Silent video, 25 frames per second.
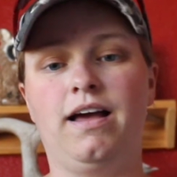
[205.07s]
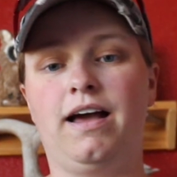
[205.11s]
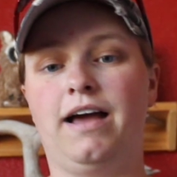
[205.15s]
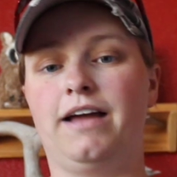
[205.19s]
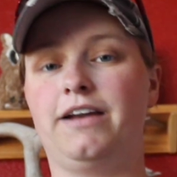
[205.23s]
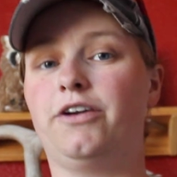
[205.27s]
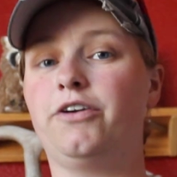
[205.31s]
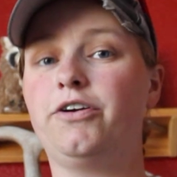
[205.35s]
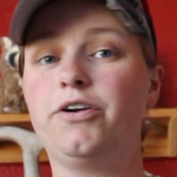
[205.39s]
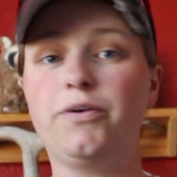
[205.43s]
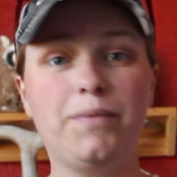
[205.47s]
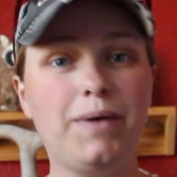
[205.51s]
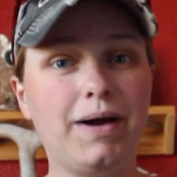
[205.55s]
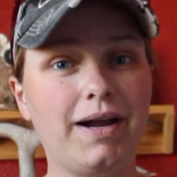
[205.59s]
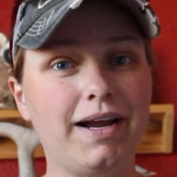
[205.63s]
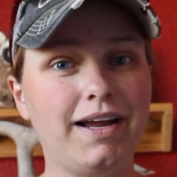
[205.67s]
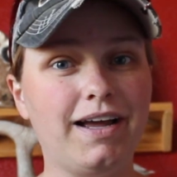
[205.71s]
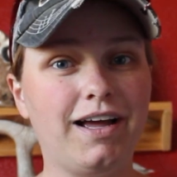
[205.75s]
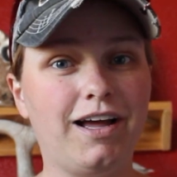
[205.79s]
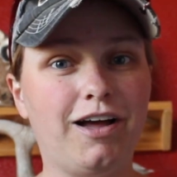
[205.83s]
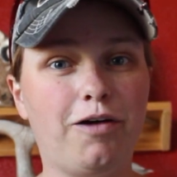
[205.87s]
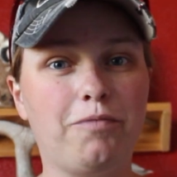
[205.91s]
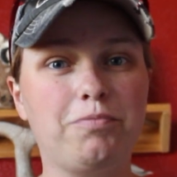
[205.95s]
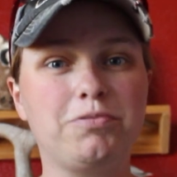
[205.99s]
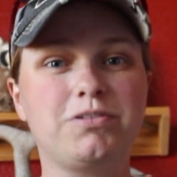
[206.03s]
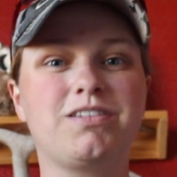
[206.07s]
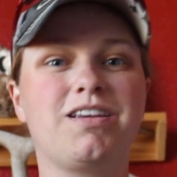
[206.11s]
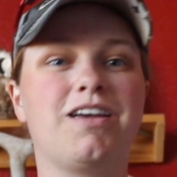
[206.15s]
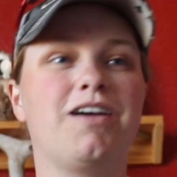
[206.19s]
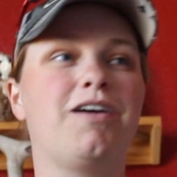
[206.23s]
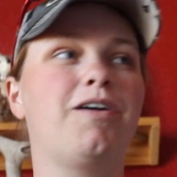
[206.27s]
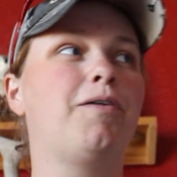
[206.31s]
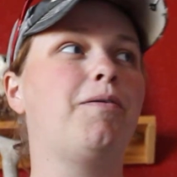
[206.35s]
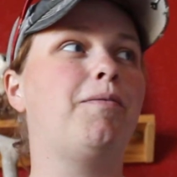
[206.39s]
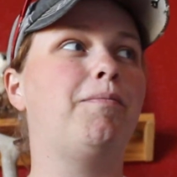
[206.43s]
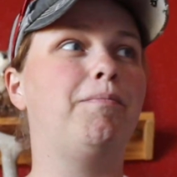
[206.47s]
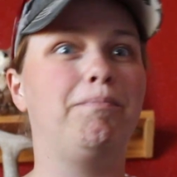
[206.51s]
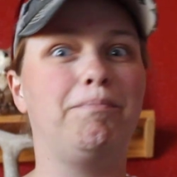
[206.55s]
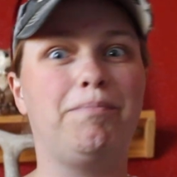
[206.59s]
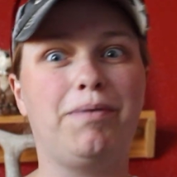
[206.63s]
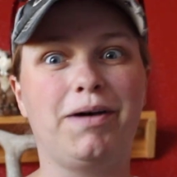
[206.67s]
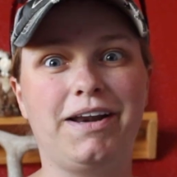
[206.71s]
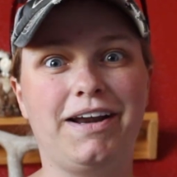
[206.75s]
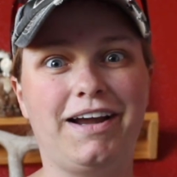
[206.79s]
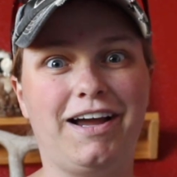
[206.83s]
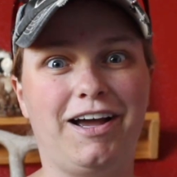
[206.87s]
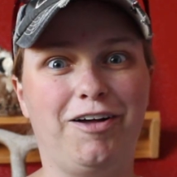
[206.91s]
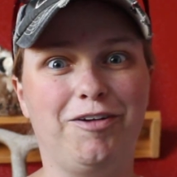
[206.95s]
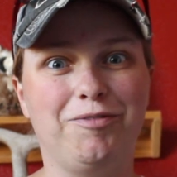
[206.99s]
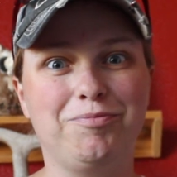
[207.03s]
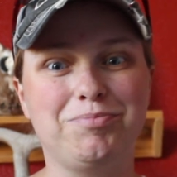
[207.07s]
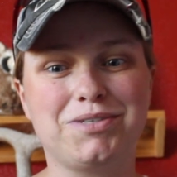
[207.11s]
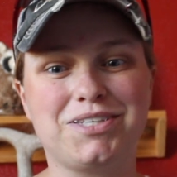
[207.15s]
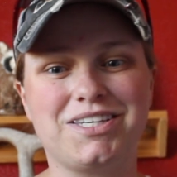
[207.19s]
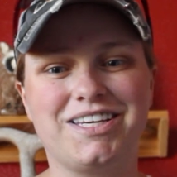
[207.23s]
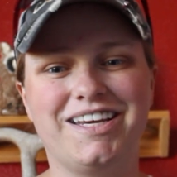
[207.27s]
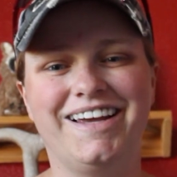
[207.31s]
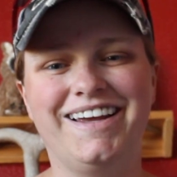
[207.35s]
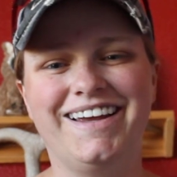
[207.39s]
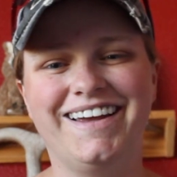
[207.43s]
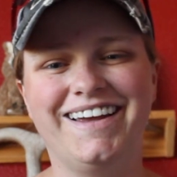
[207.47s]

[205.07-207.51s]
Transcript: I don't know why it helps, but it helps.